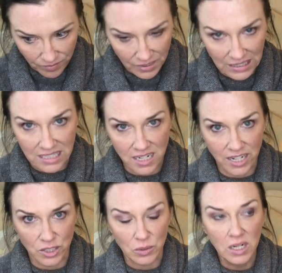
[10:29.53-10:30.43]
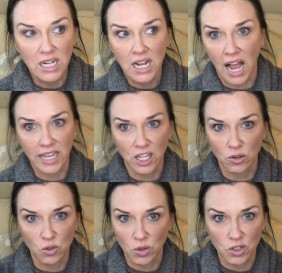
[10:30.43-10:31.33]
At least I do. I could go
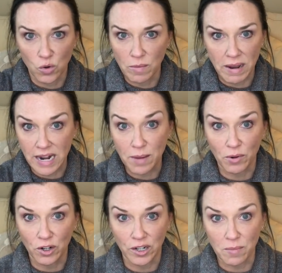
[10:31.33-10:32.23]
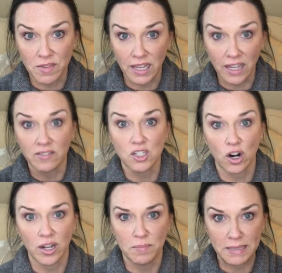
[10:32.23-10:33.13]
door to door in my neighborhood. I'm thinking of
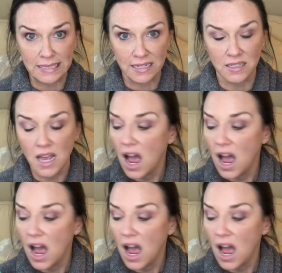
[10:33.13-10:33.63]
starting a business.